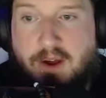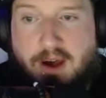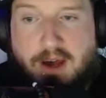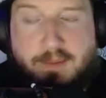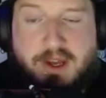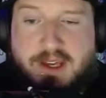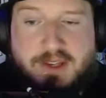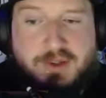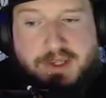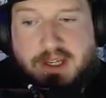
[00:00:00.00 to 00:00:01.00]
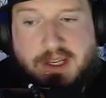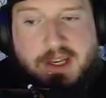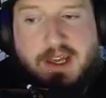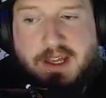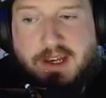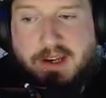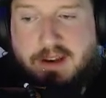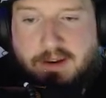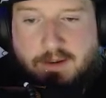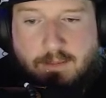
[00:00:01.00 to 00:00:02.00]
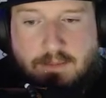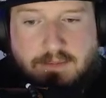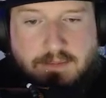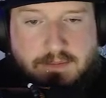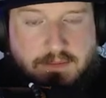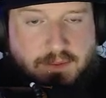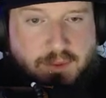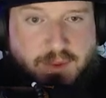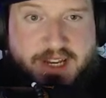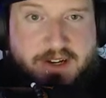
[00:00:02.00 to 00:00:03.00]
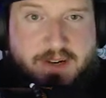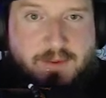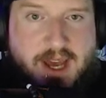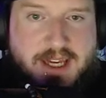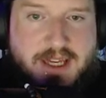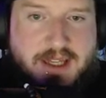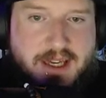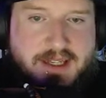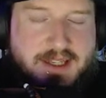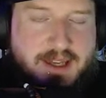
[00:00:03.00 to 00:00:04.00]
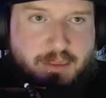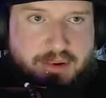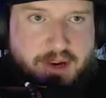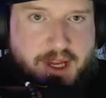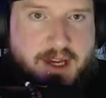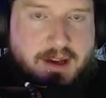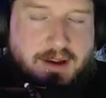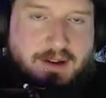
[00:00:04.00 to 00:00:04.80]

I'm not interested in weird and wacky things that break